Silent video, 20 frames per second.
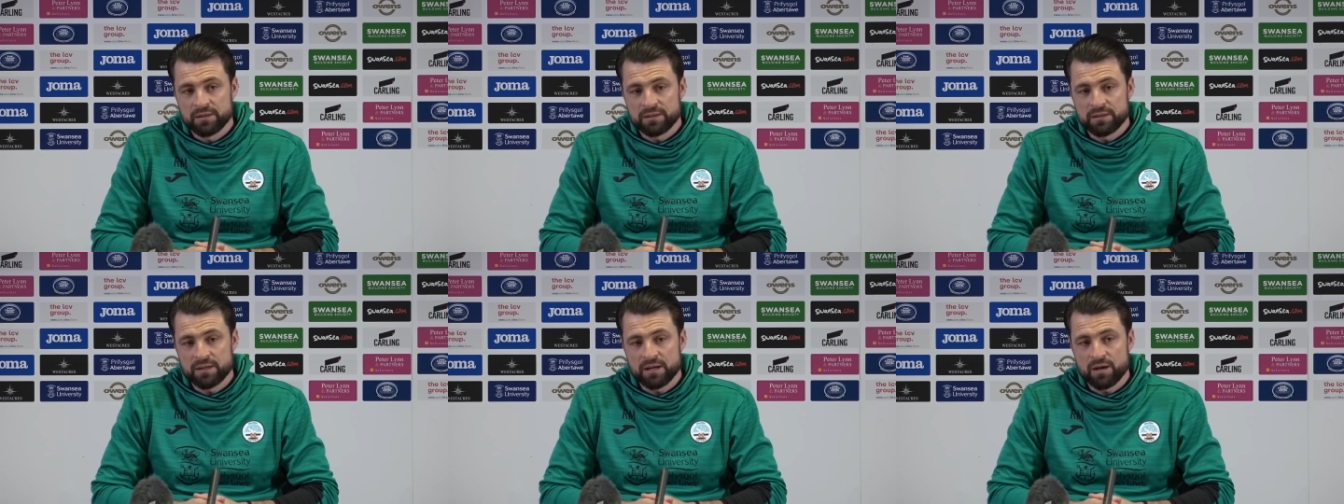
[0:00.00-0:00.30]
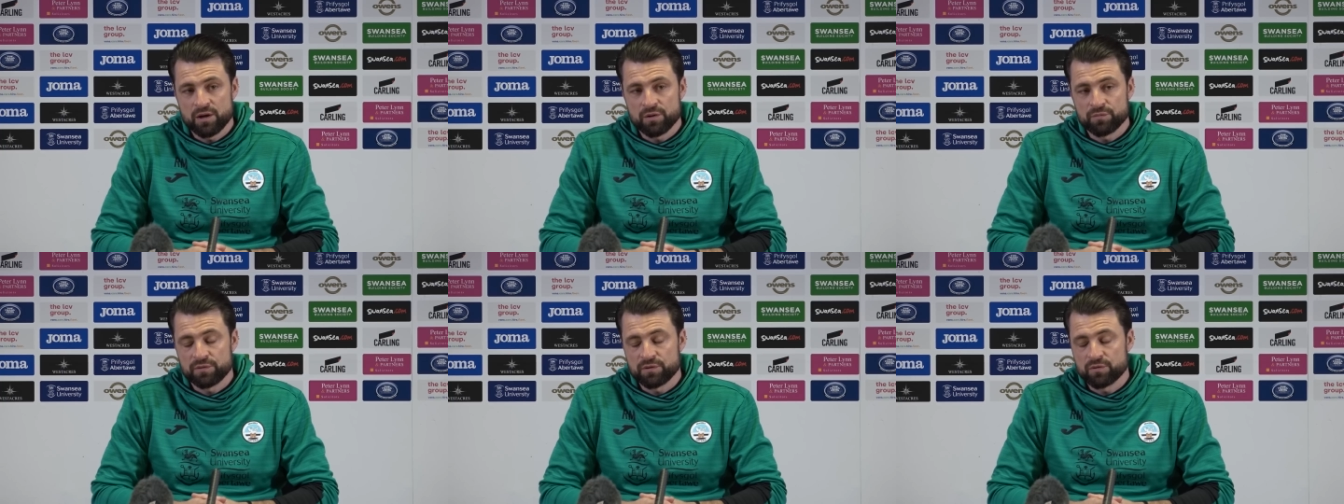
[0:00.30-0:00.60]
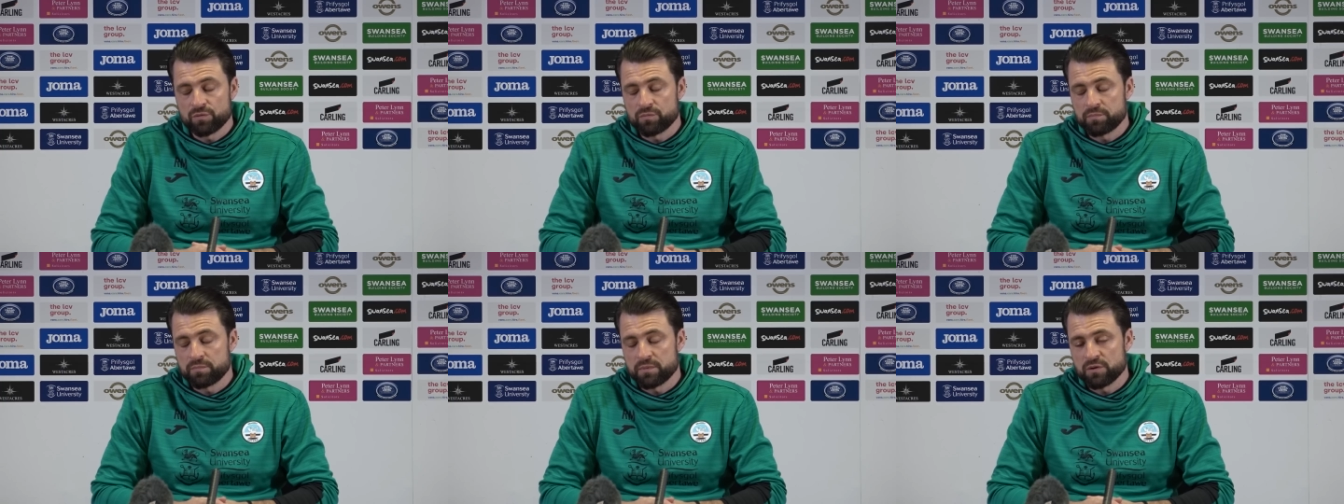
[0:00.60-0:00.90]
yeah, hopefully
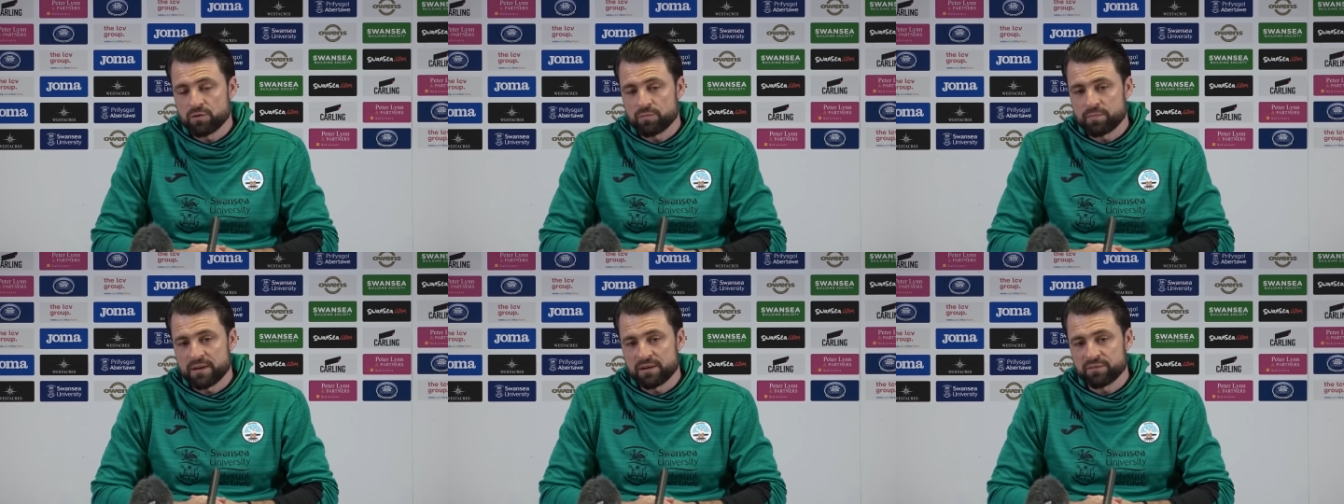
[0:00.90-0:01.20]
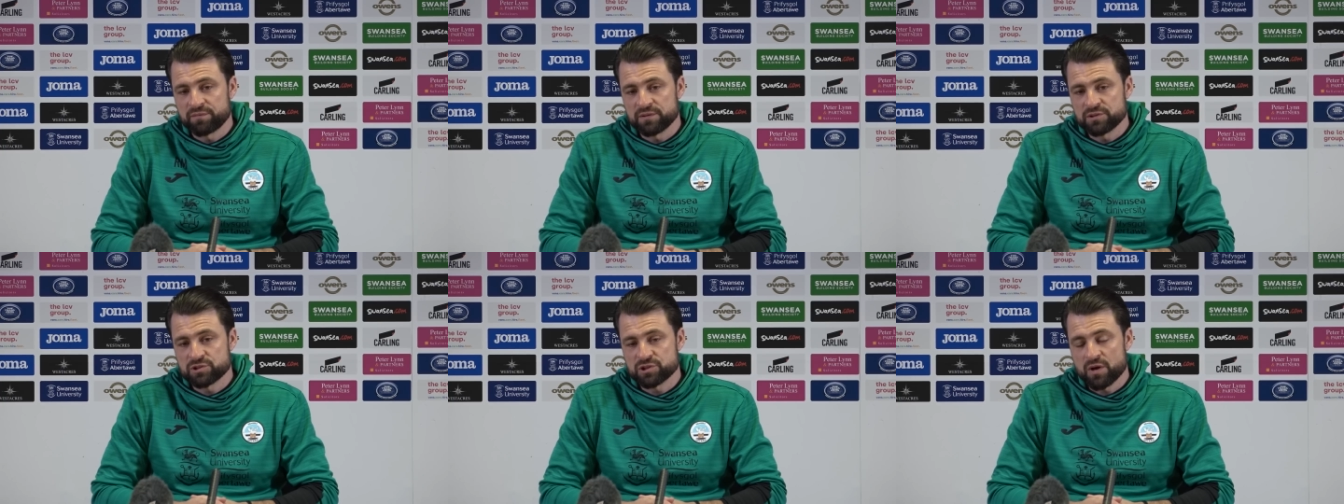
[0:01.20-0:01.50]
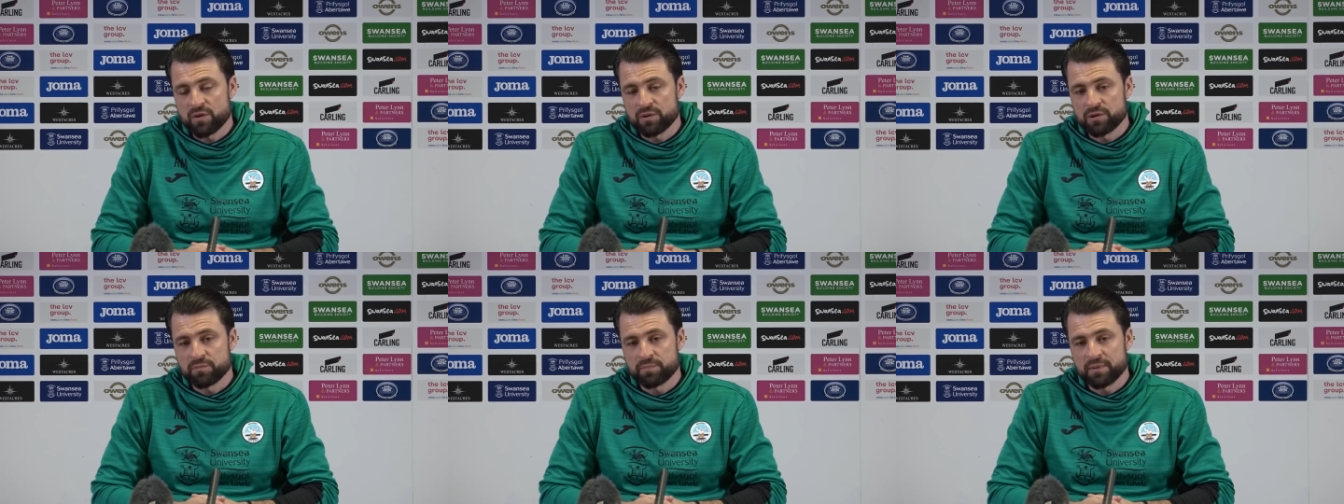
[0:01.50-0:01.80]
it will, it will benefit Joe
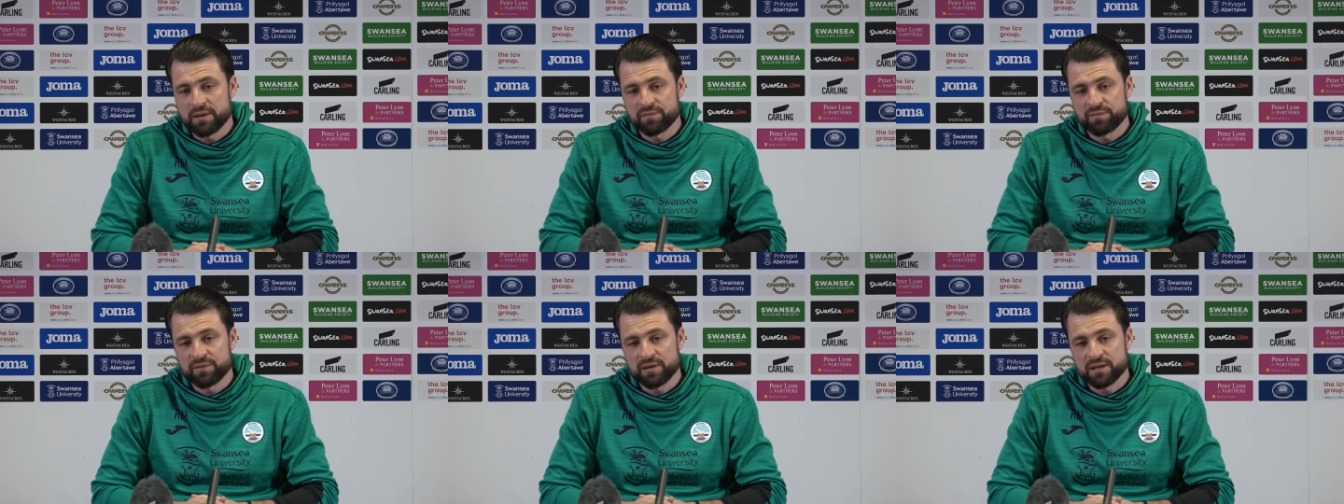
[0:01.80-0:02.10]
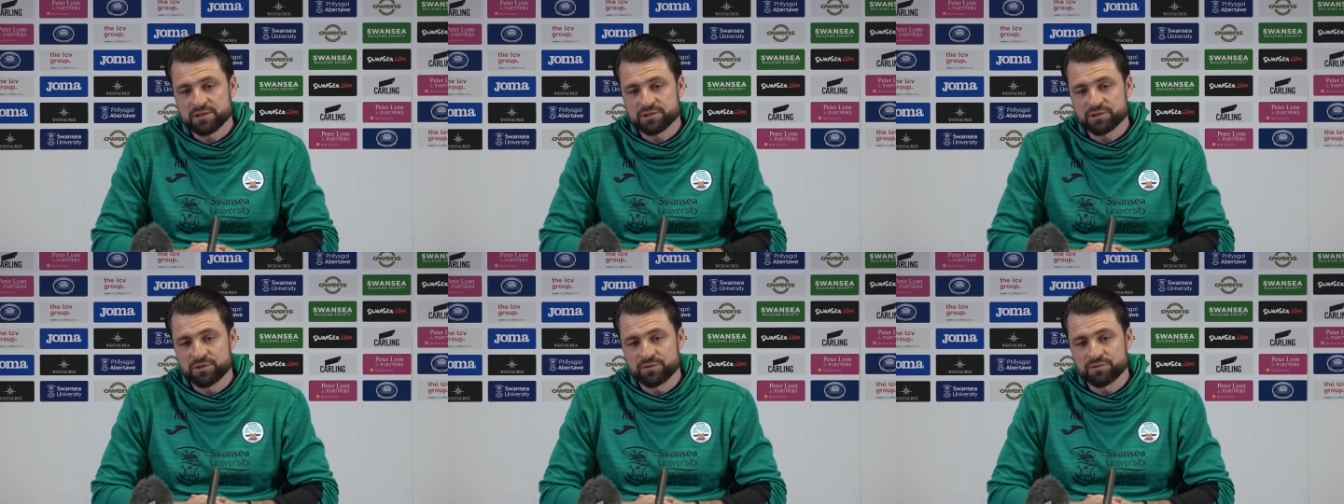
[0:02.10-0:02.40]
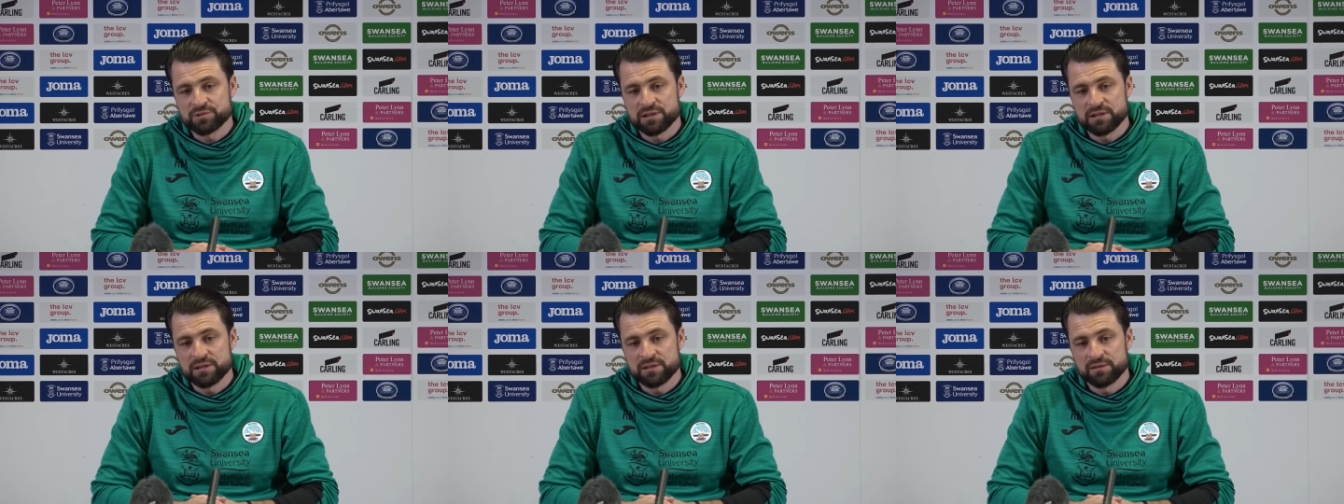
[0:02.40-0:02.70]
and it will benefit us
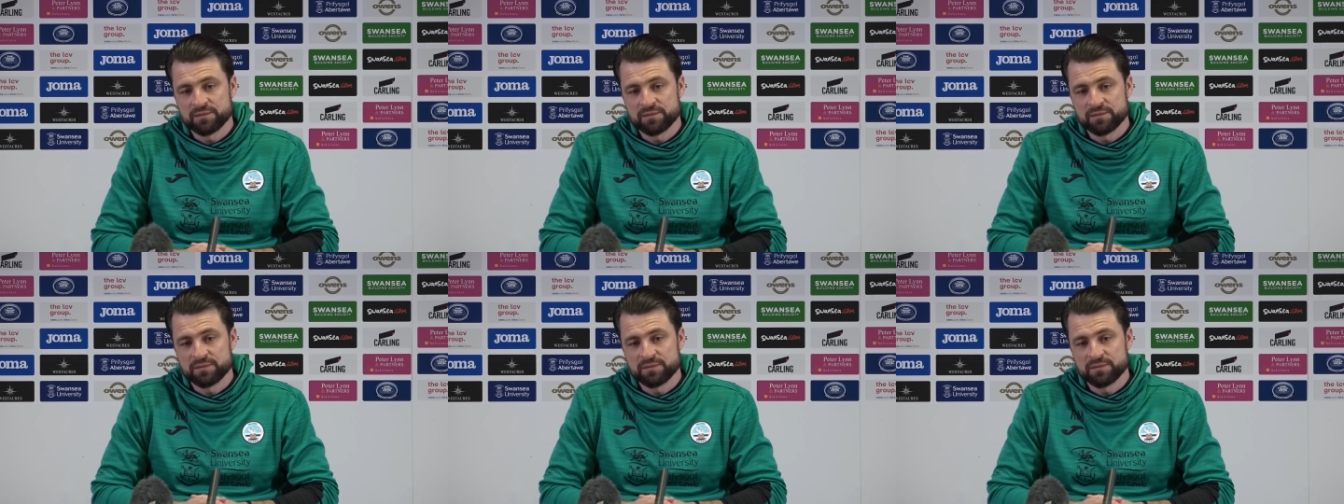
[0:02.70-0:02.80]
hugely